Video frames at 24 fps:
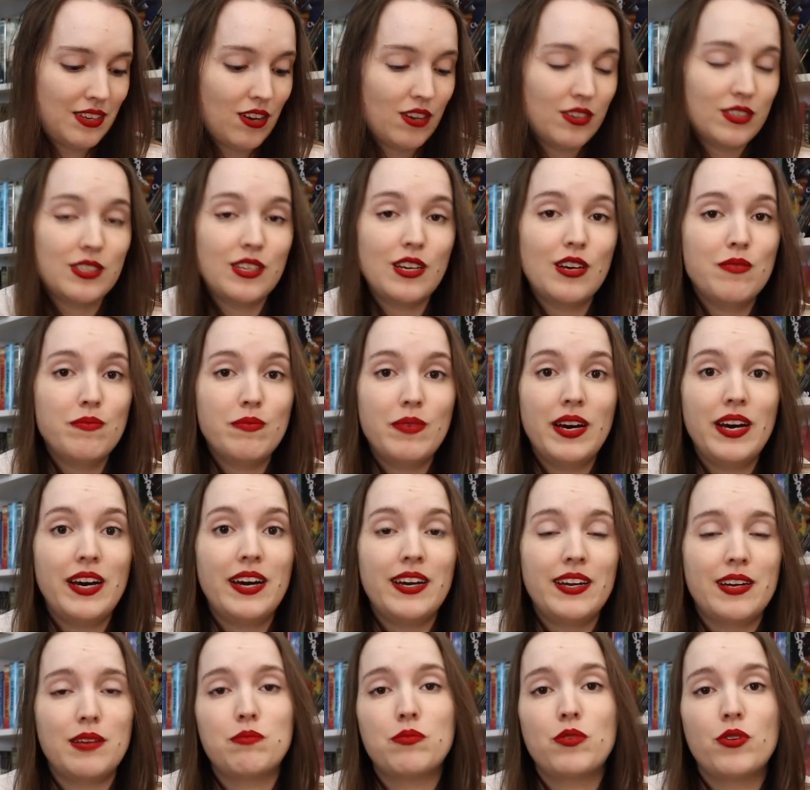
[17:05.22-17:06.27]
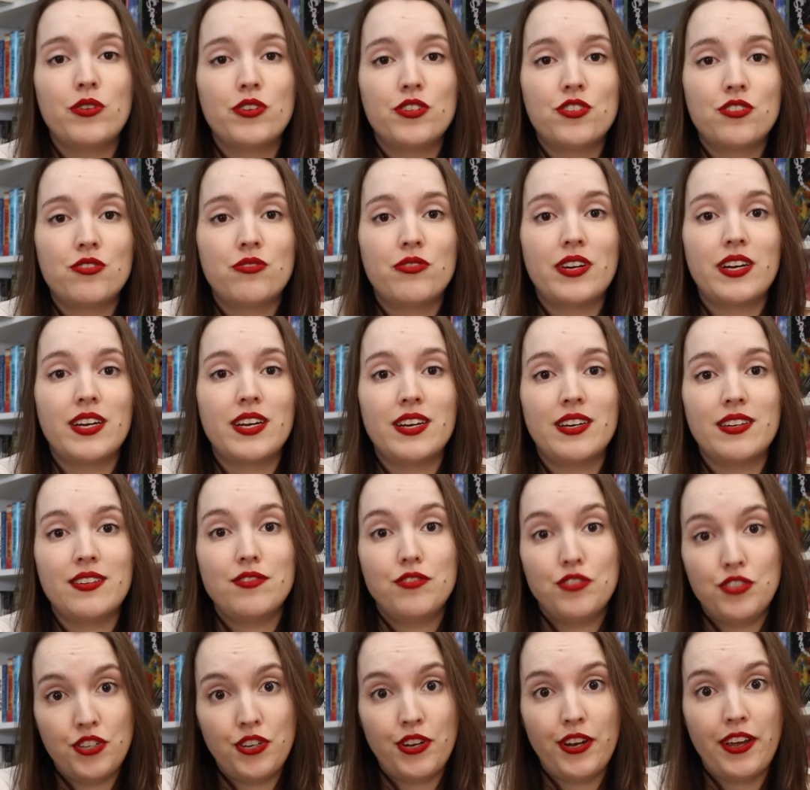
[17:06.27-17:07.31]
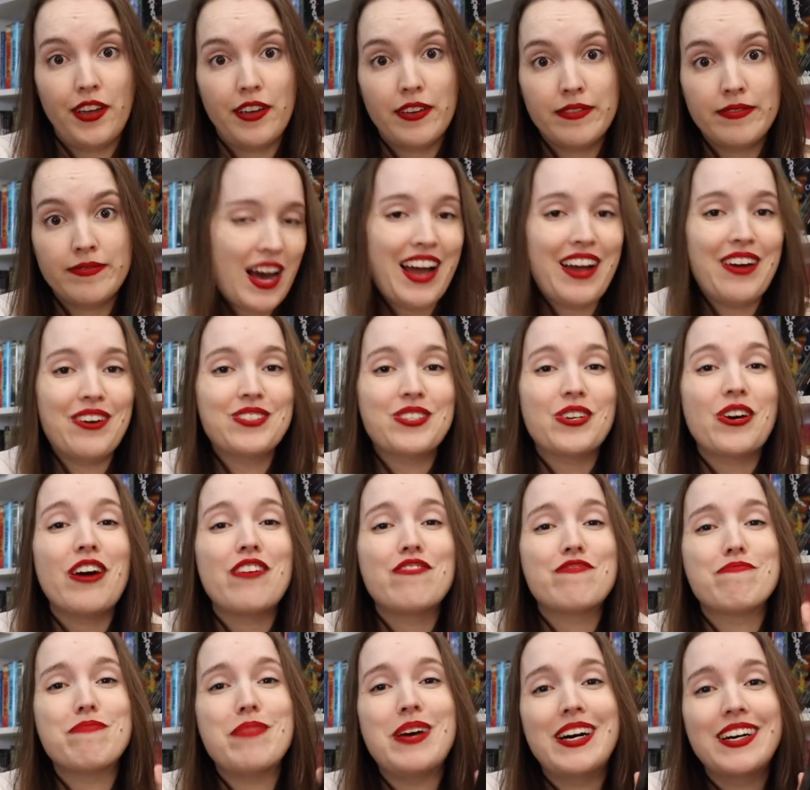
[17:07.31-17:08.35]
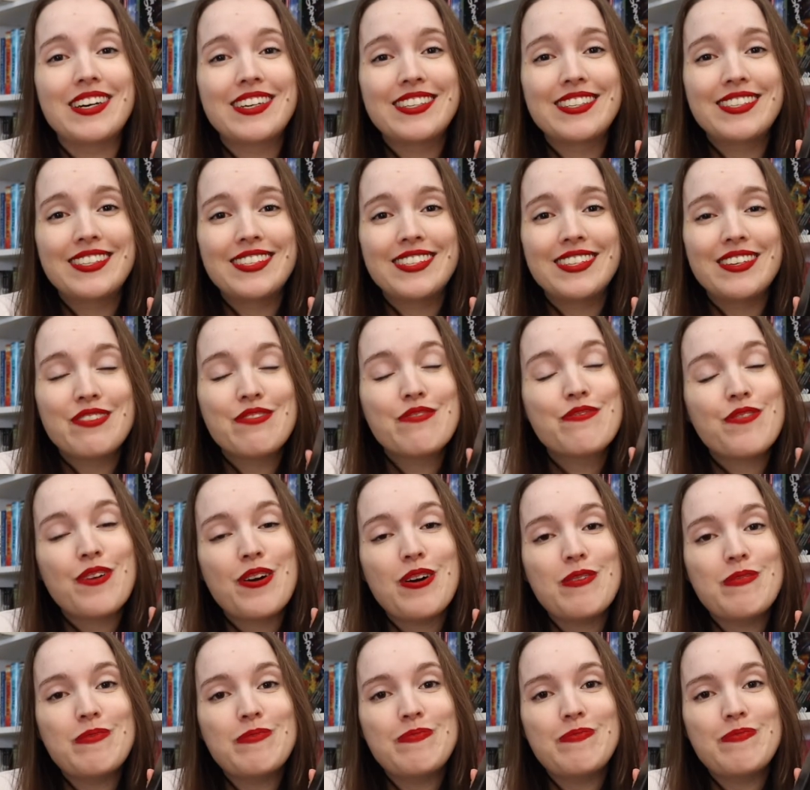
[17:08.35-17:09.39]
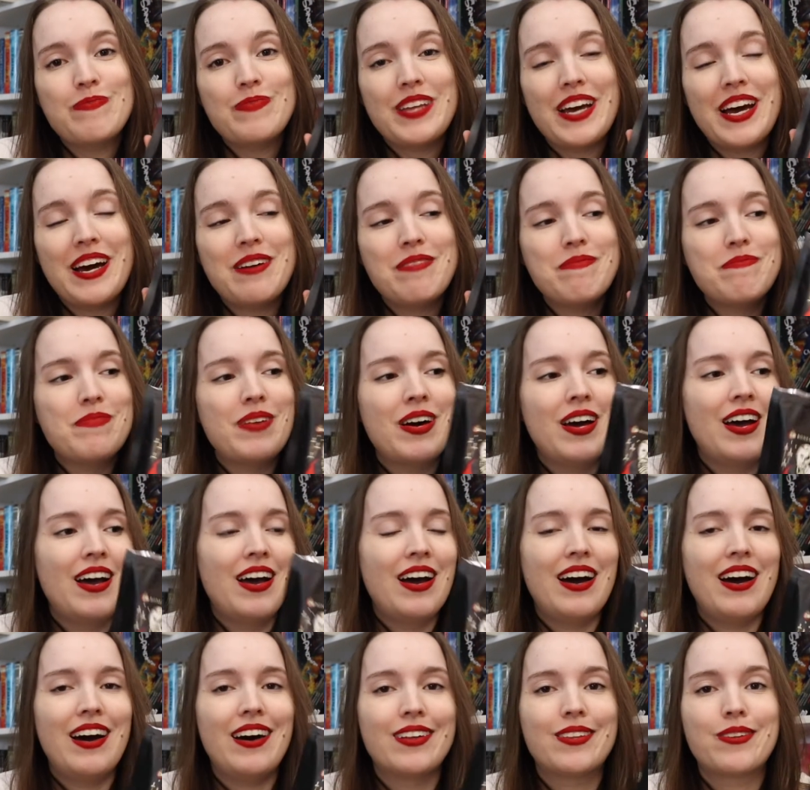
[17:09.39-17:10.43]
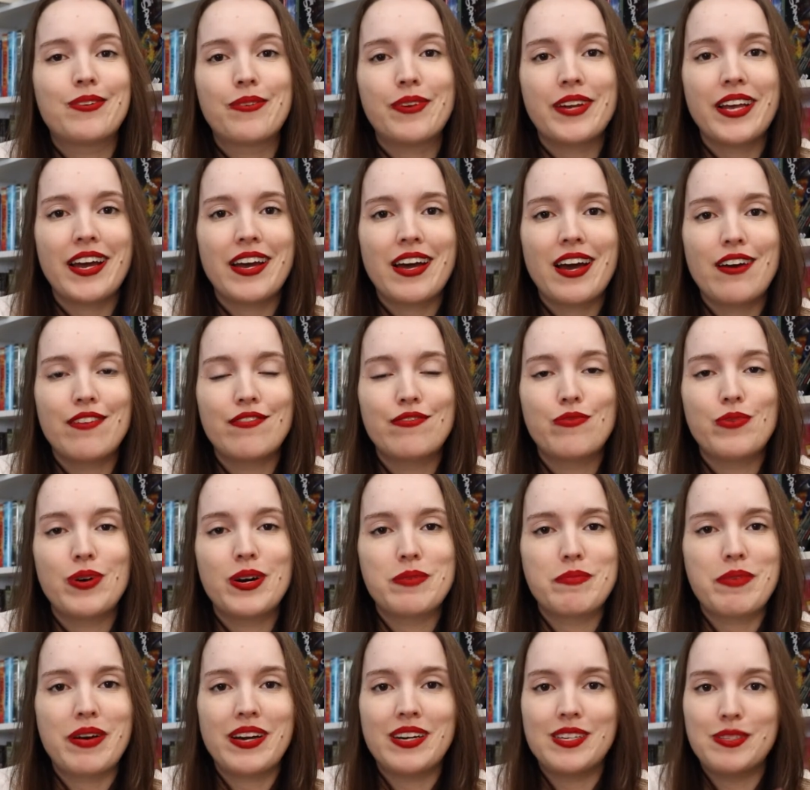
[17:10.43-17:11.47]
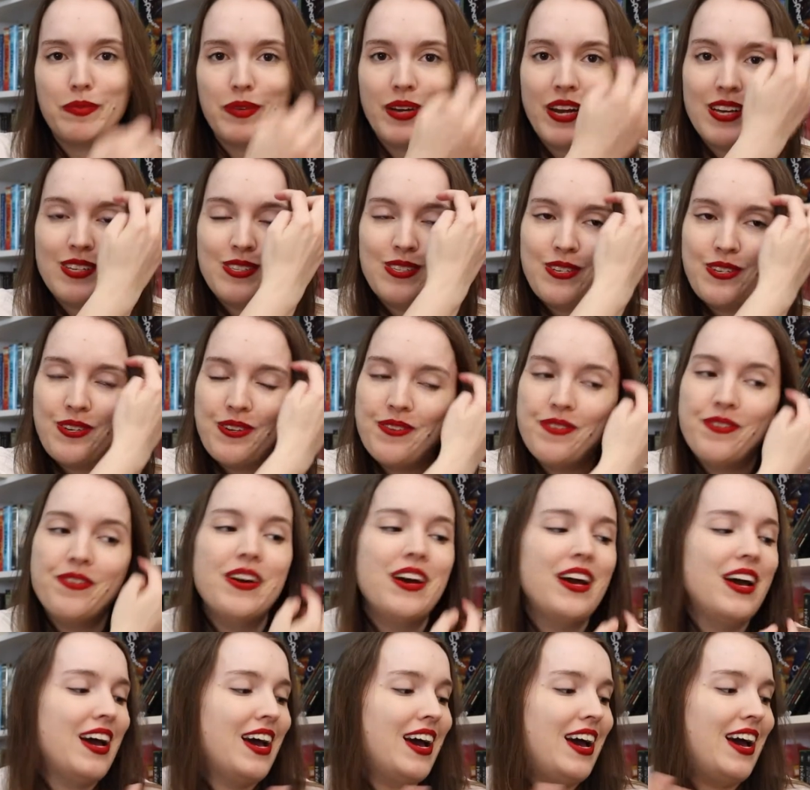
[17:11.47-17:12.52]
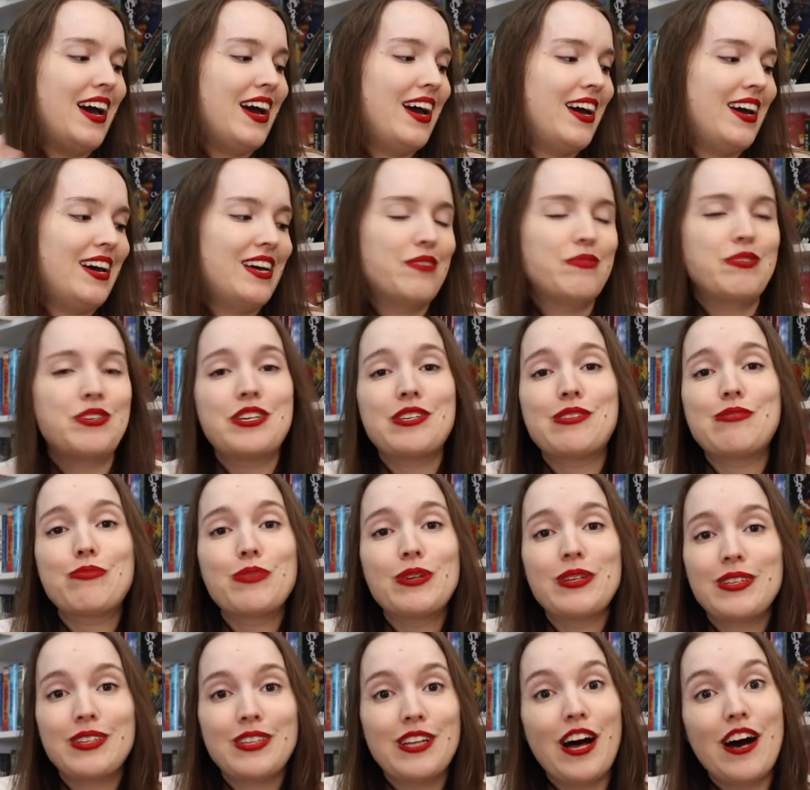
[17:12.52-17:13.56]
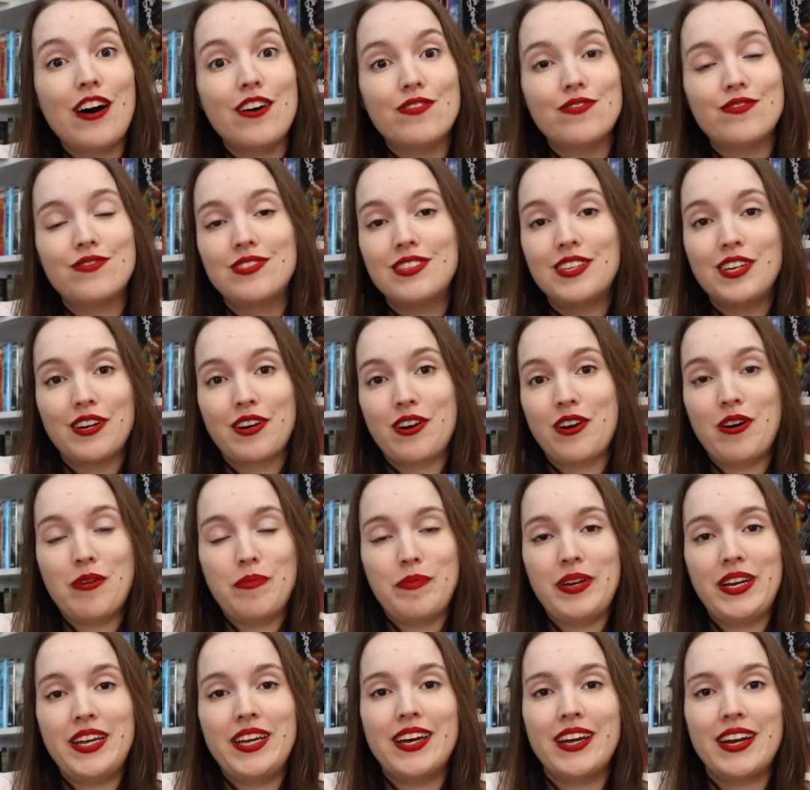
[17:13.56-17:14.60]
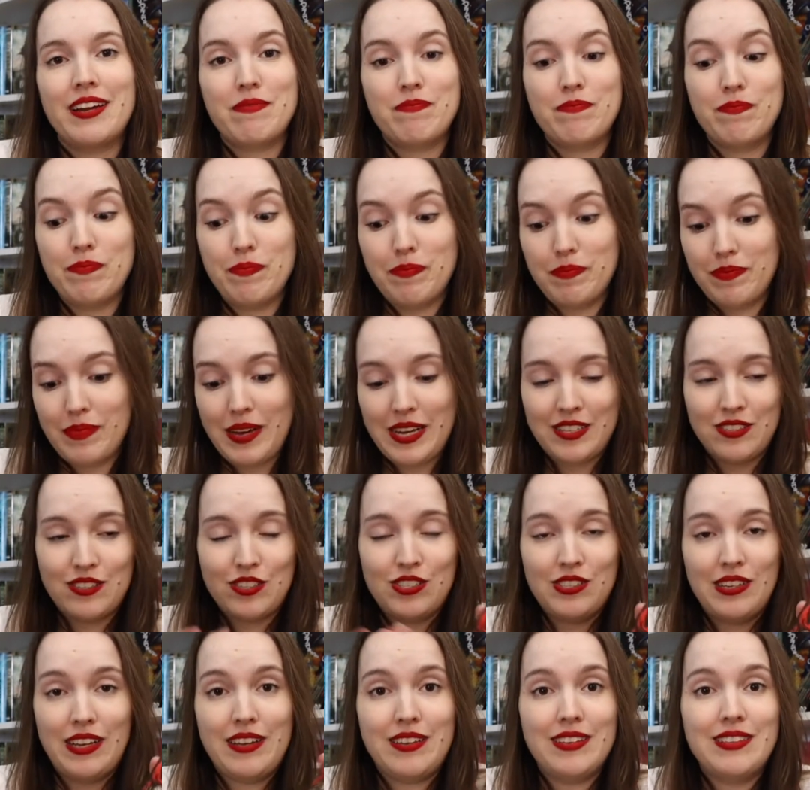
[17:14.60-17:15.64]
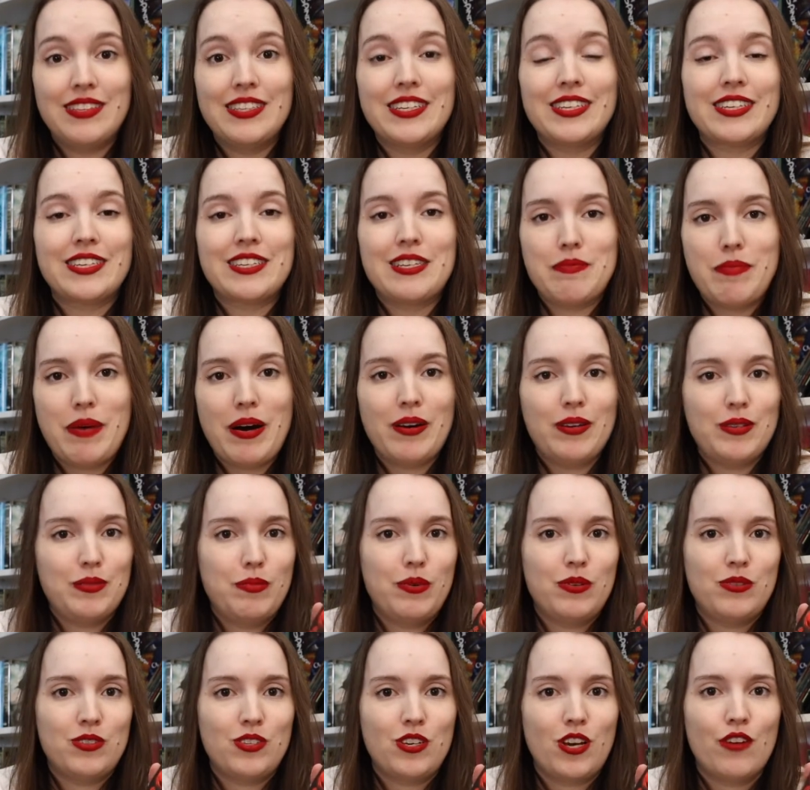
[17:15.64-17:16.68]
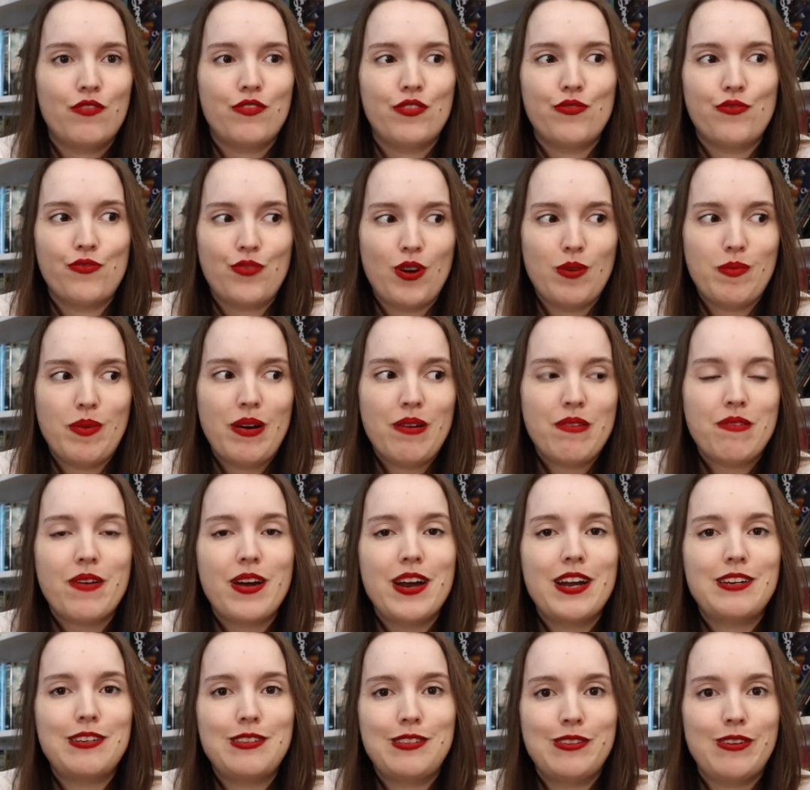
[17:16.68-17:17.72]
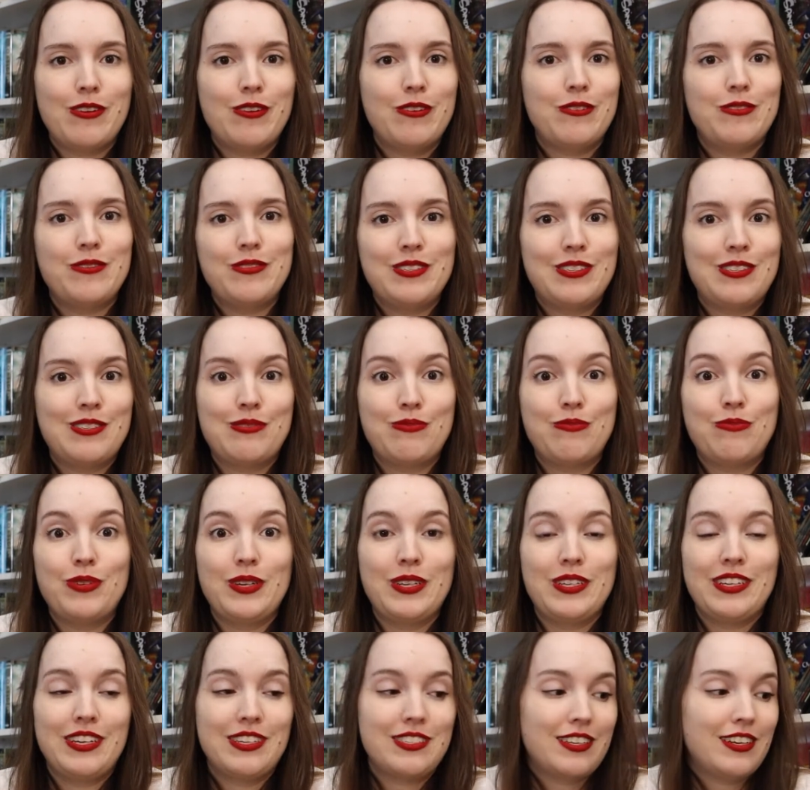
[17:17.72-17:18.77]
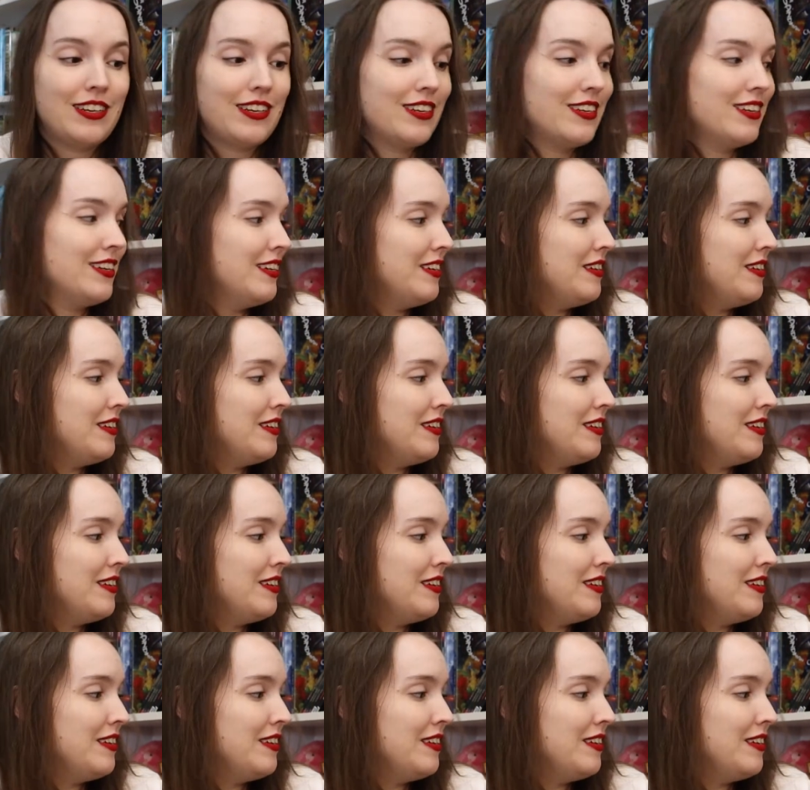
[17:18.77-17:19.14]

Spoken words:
awesome, and I'm going to drink it today. I also have mugs from them. Three, I have one, my husband has two, and we just really love their company, and I learned about Bones Coffee from Owlcrate, so it's really exciting.